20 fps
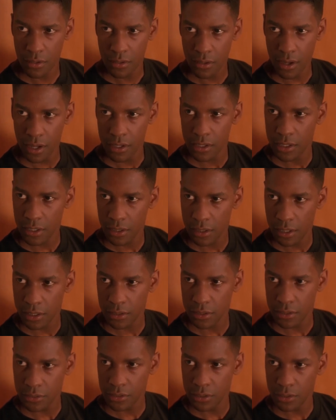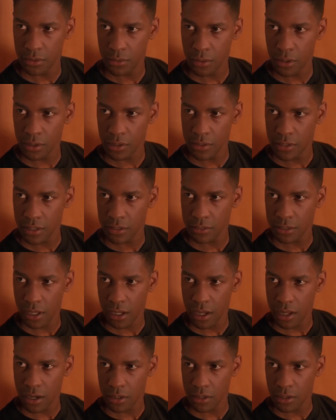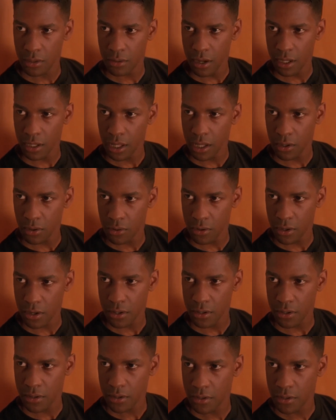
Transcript: I need it like this to do all the things I gotta do. I like order.